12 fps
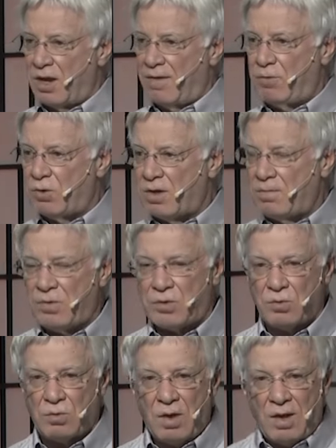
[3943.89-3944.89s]
love will come
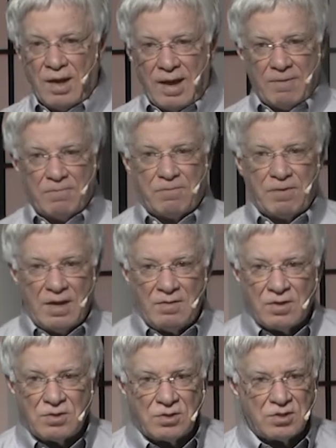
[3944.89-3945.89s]
through, and
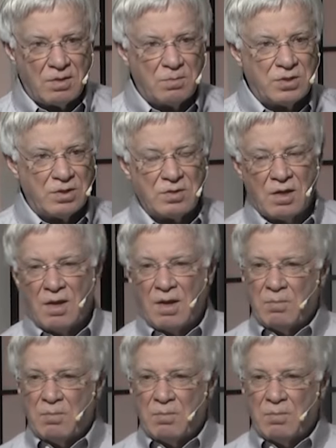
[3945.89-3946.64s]
faith is a substance.